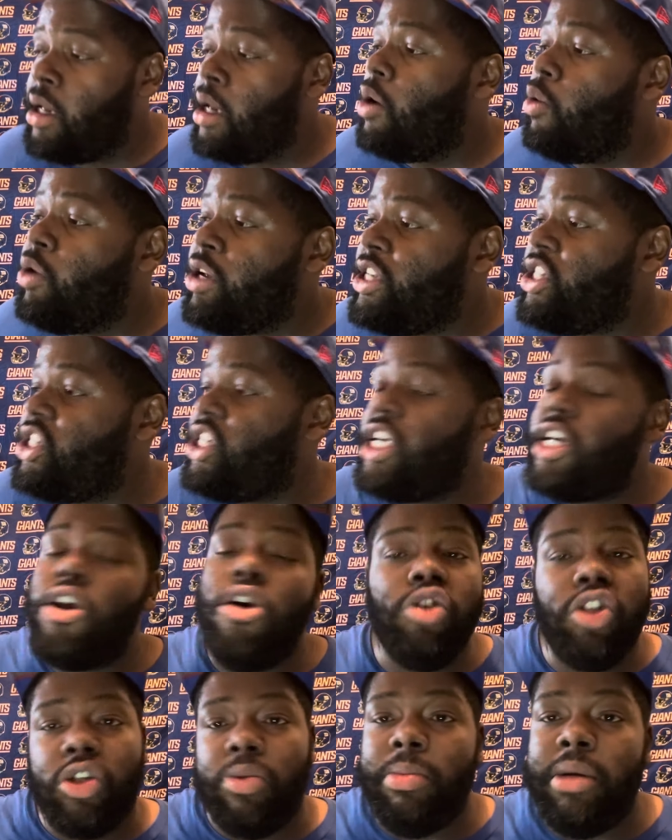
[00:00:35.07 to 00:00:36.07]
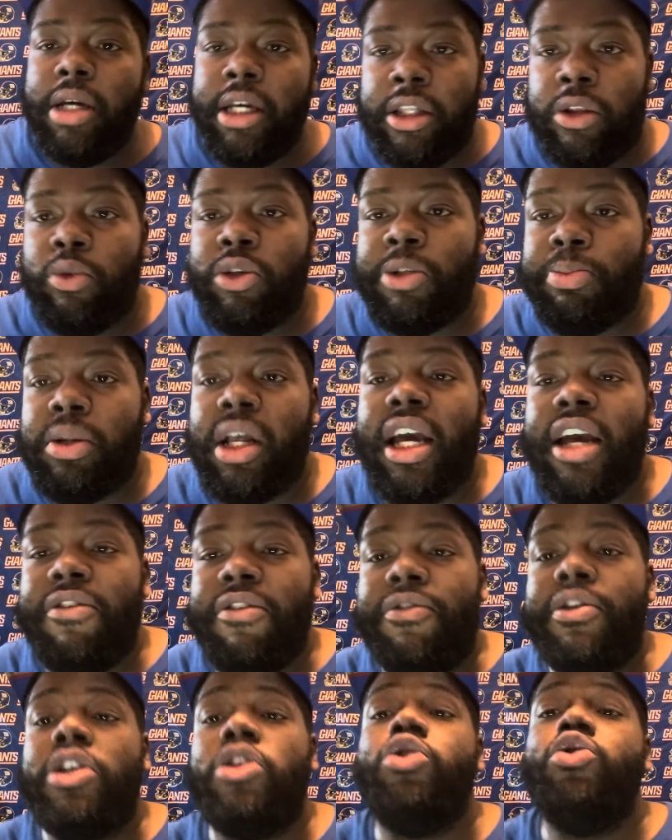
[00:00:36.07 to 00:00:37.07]
when Geno Smith was playing
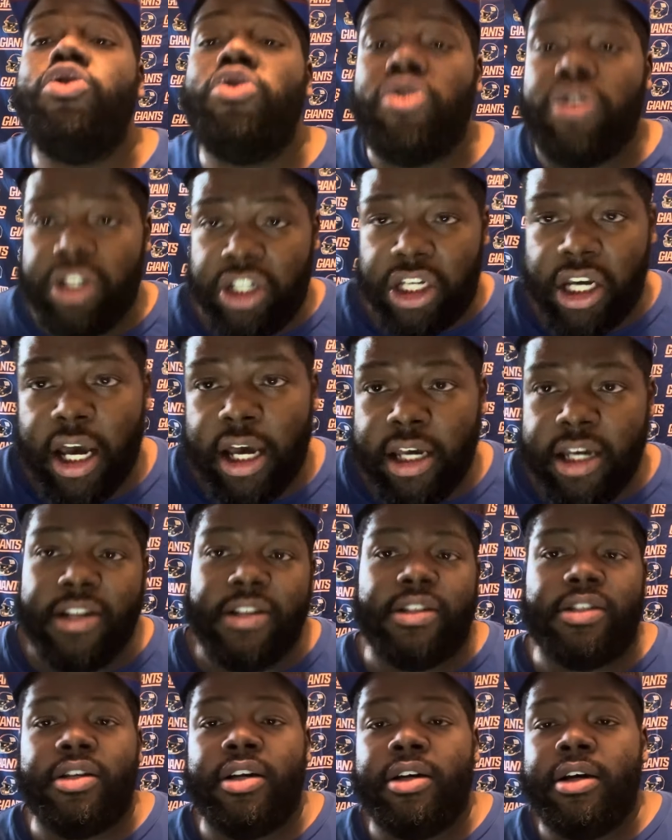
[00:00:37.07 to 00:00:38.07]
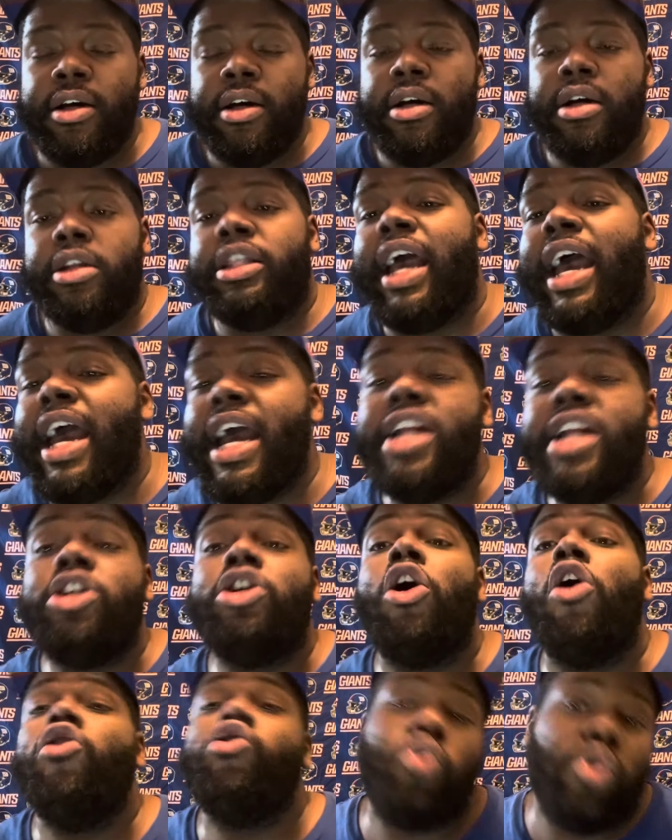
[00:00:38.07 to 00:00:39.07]
for the New York Giants, the head
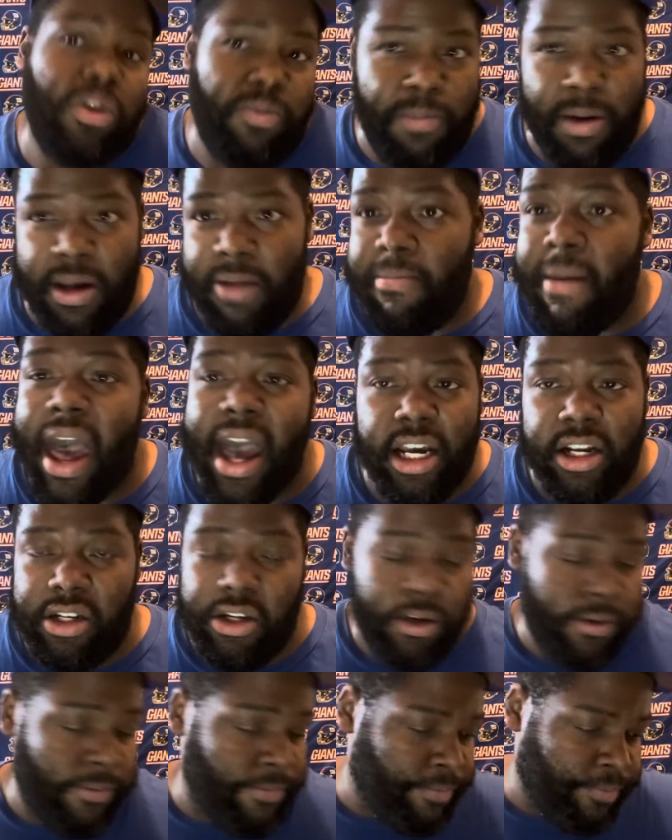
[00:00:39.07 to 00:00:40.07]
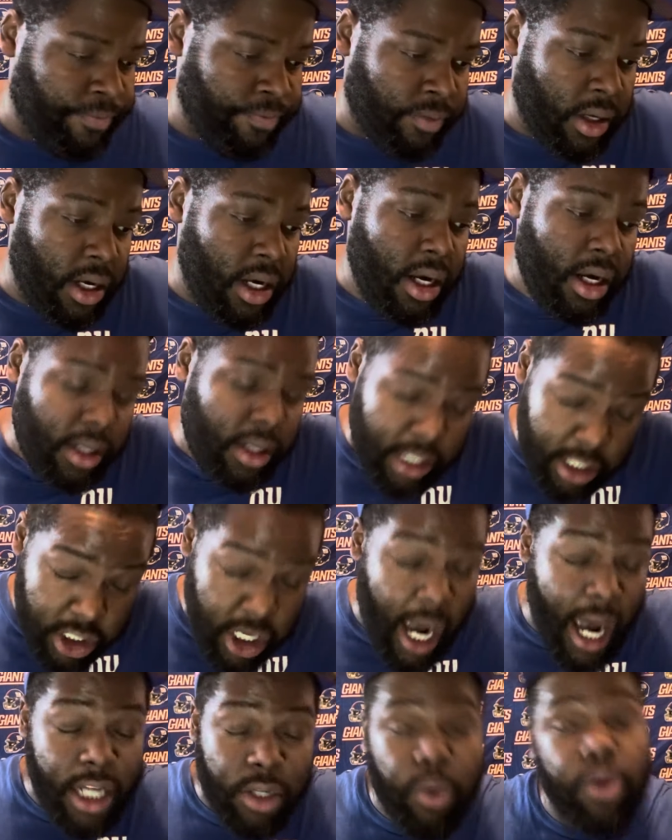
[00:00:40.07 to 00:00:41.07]
coach was Ben McAdoo. The
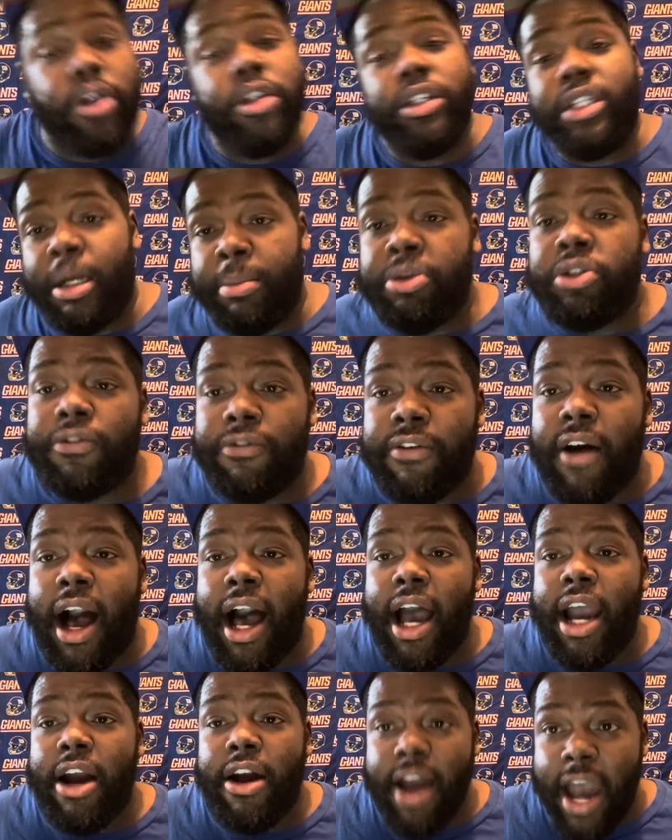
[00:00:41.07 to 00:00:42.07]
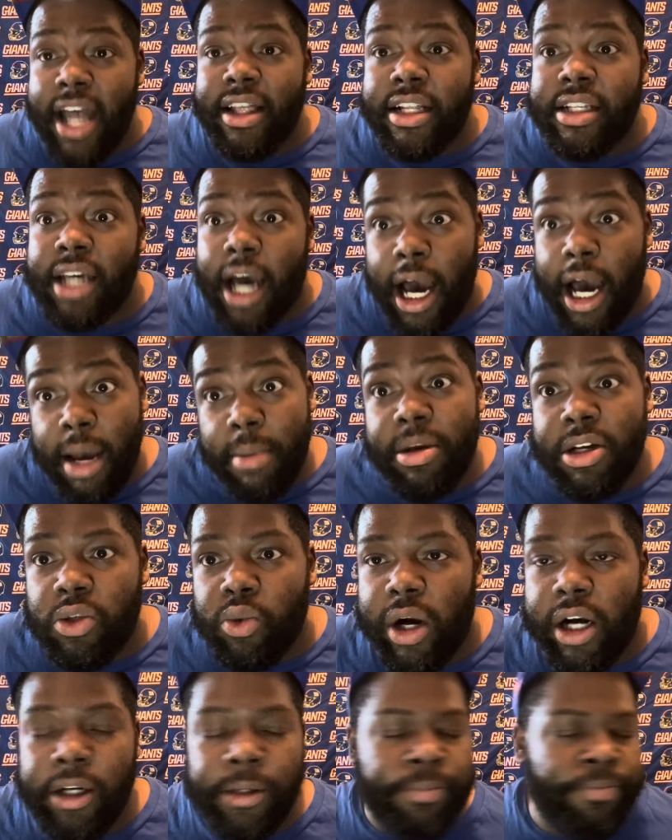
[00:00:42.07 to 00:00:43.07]
Giants were a dumpster fire at the time as
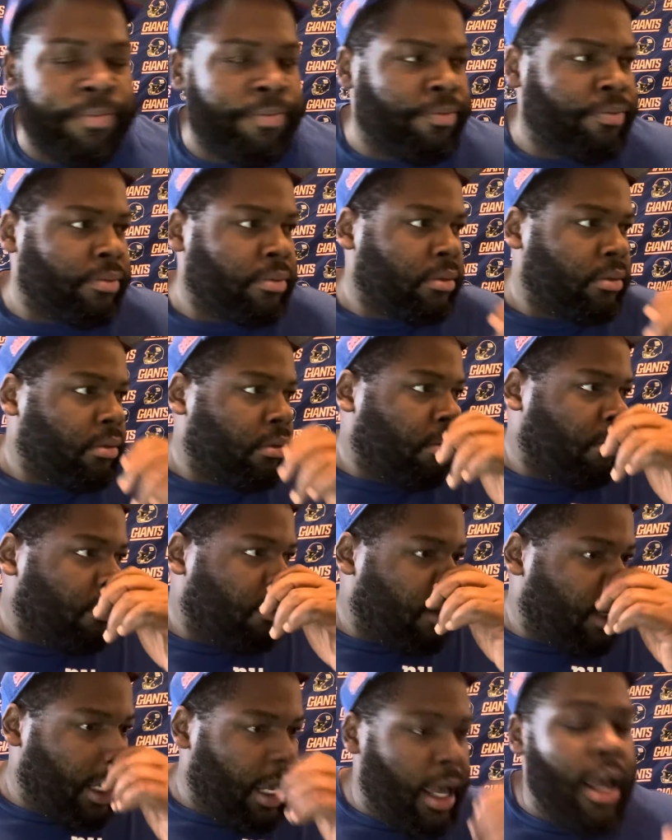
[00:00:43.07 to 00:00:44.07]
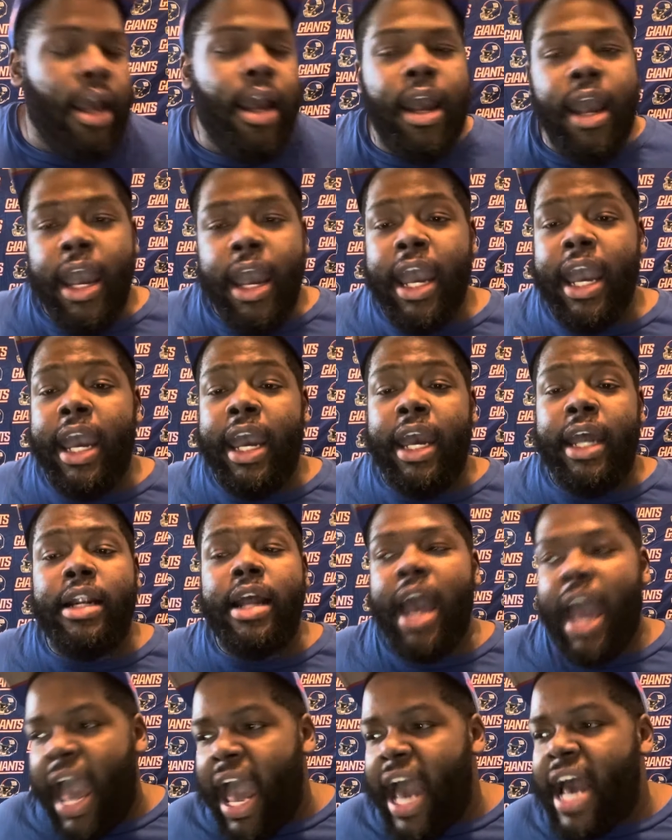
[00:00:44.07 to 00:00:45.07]
well.
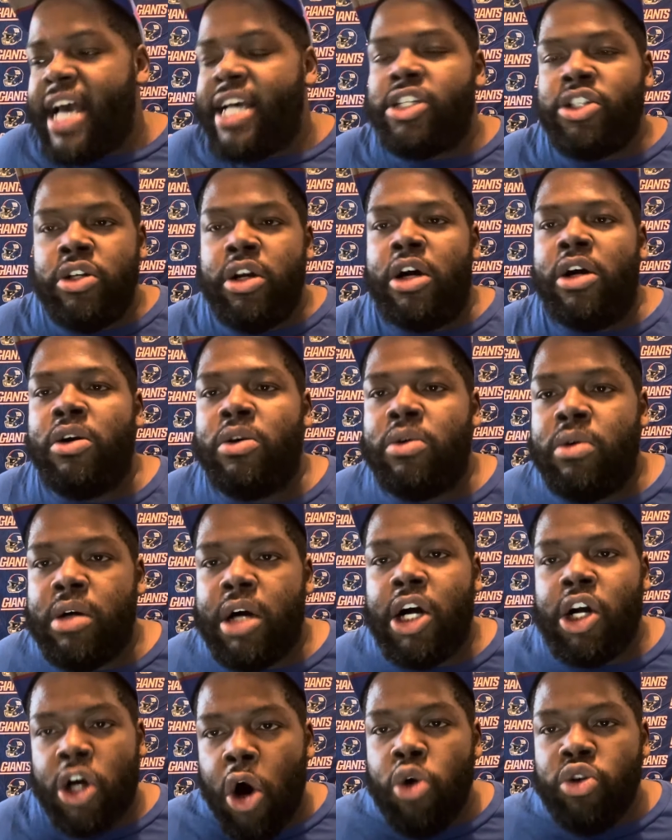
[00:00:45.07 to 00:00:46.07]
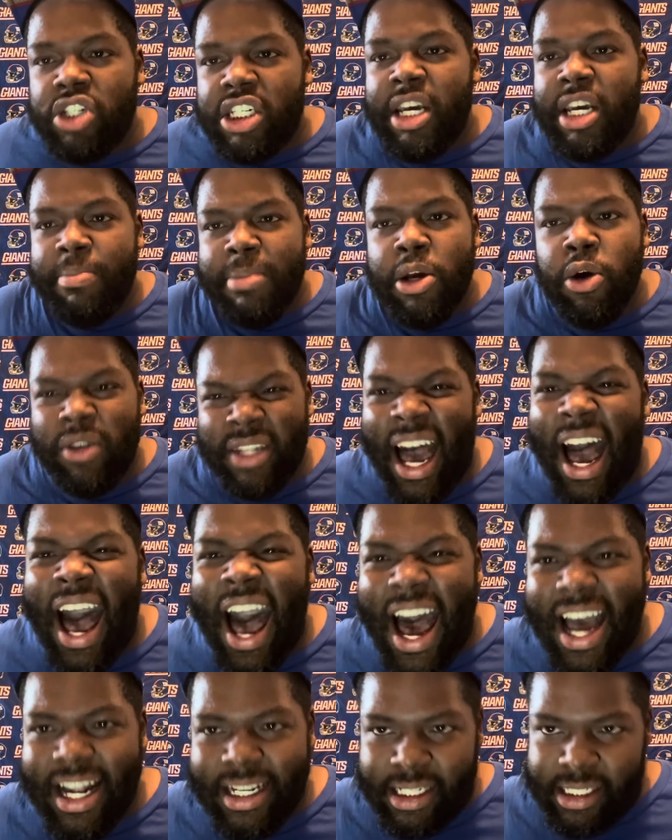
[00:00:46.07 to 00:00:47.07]
And as you know, a coach can be on the
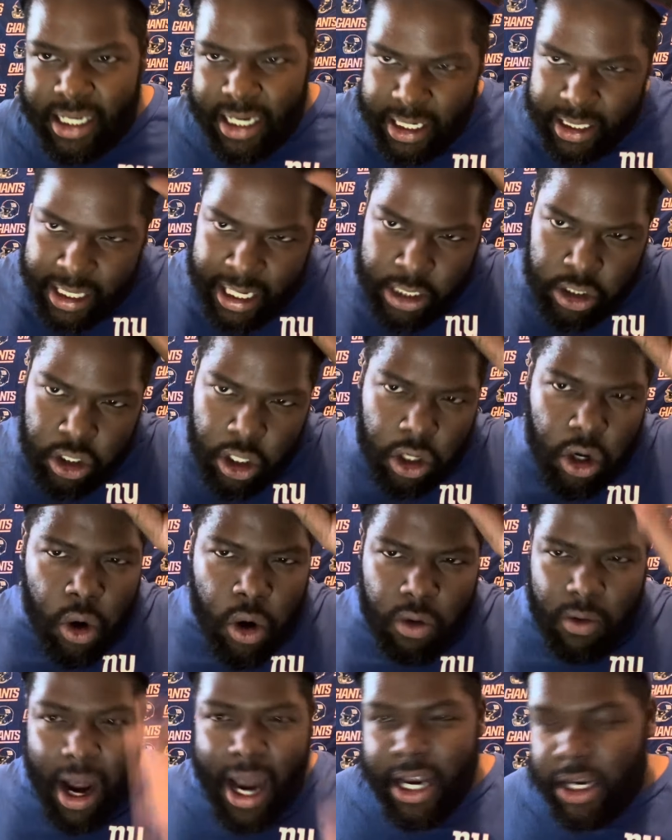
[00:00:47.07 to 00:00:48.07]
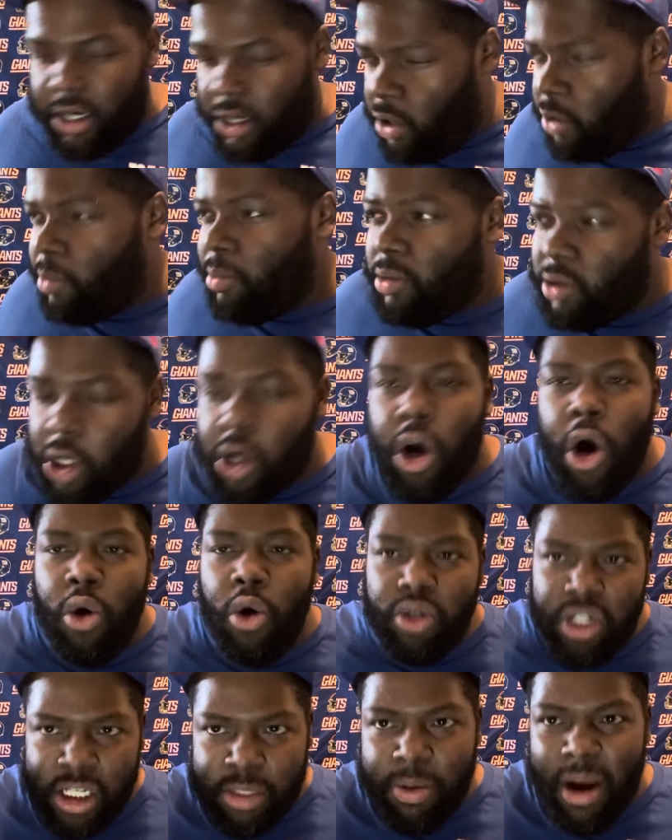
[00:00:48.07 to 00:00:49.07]
hot seat. Things aren't going right. You know, the
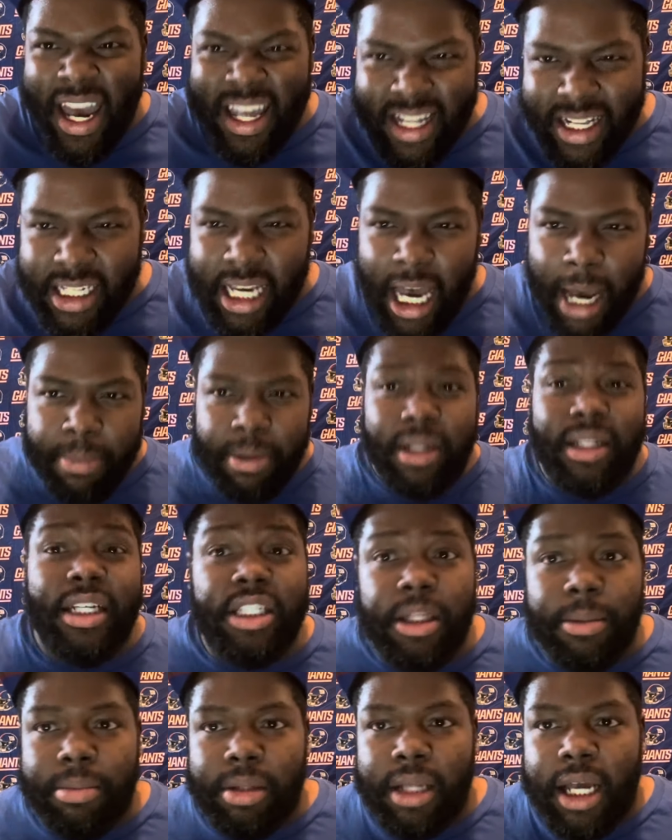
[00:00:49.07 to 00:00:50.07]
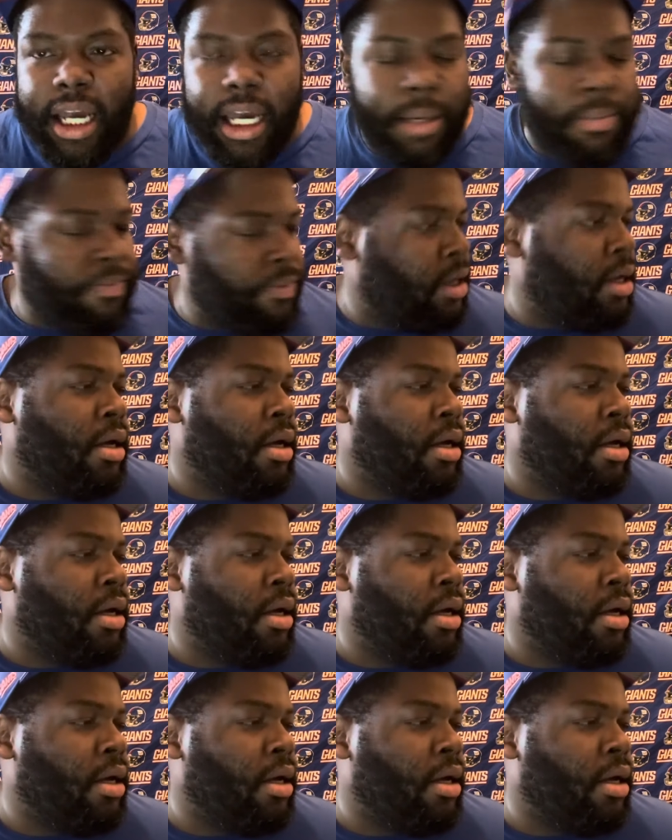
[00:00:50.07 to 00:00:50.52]
coach is probably at the top of the list to blame.